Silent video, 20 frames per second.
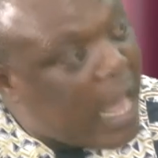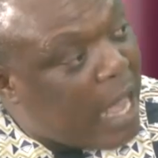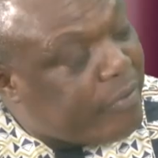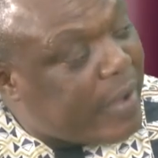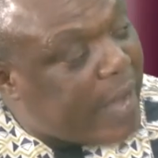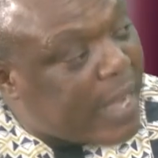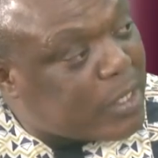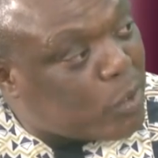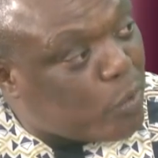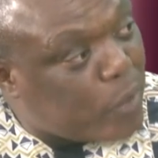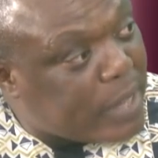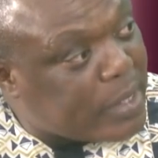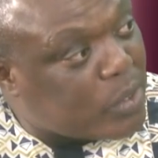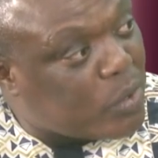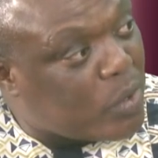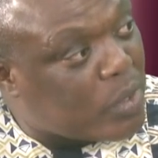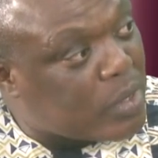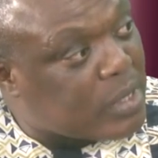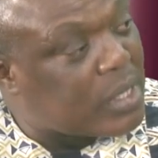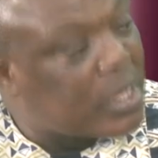have asked
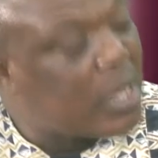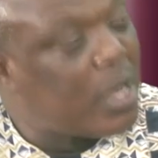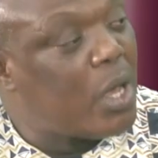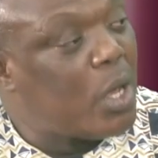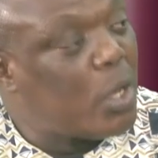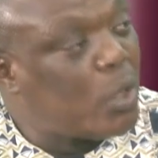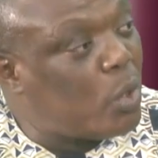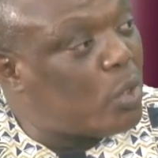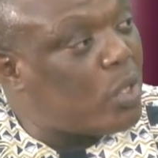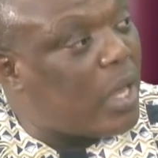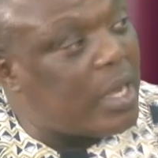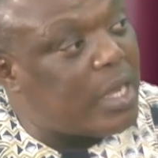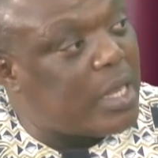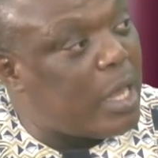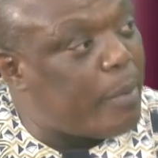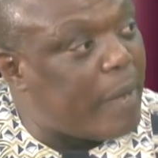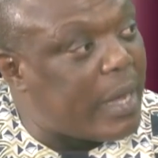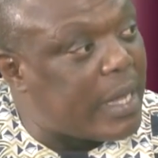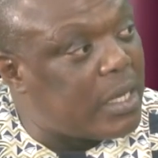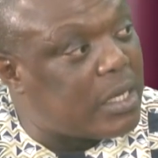questions. You're
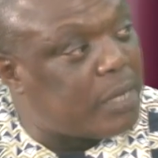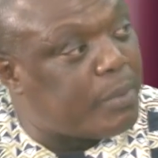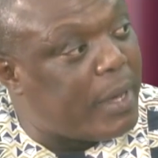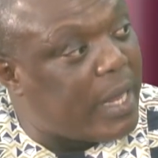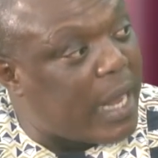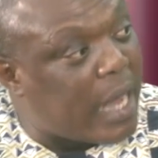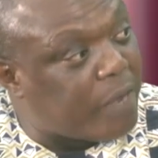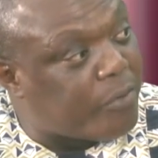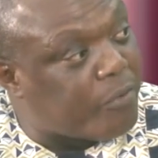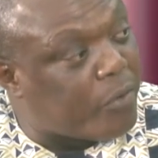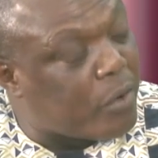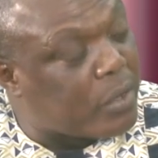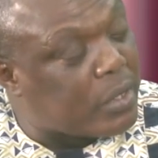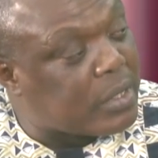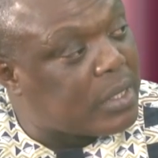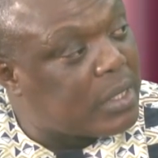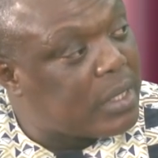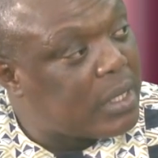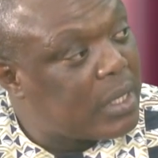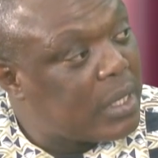talking about this bailout
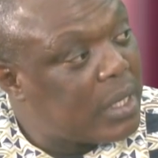fund